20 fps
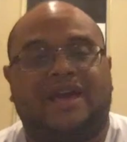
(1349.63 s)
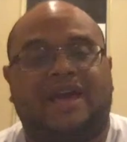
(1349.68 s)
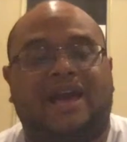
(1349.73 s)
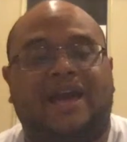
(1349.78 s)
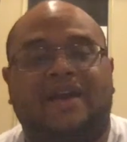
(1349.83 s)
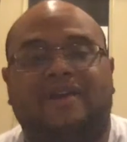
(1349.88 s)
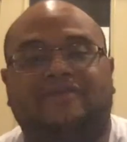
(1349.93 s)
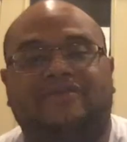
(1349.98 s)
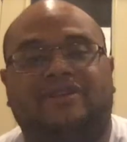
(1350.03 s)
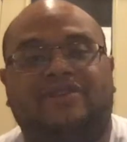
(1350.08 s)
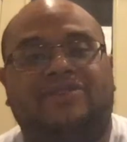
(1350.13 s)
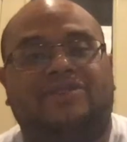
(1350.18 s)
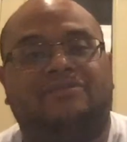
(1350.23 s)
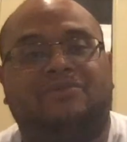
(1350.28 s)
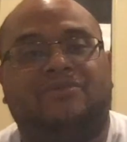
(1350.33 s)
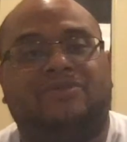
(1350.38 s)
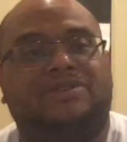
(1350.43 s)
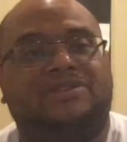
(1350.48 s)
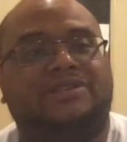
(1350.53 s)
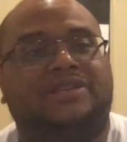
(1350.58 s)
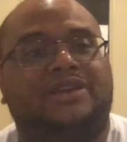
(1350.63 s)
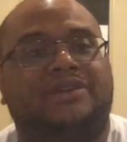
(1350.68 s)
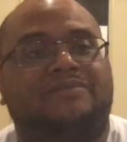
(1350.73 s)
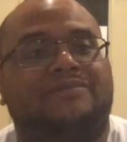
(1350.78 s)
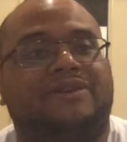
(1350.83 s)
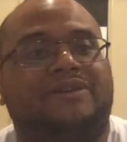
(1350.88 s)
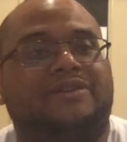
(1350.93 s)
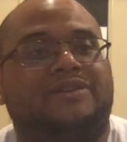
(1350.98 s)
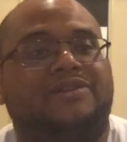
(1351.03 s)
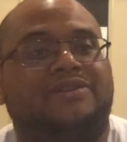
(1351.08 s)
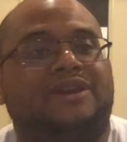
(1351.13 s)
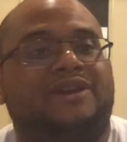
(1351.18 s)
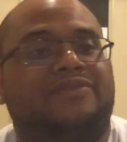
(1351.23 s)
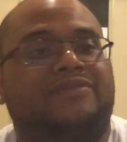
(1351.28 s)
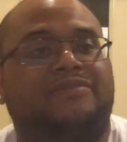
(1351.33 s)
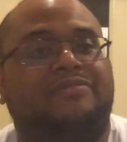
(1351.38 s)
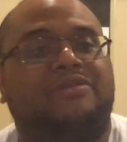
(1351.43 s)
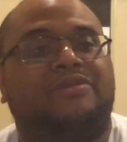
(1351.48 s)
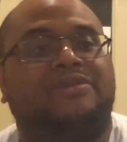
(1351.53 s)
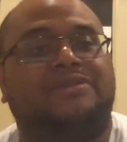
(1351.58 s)
have nothing more to say about the John
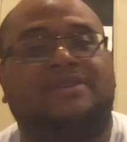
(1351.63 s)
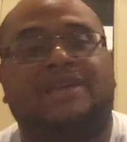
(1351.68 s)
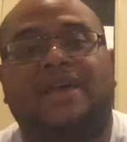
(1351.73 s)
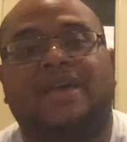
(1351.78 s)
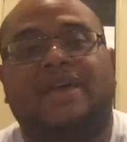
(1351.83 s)
family because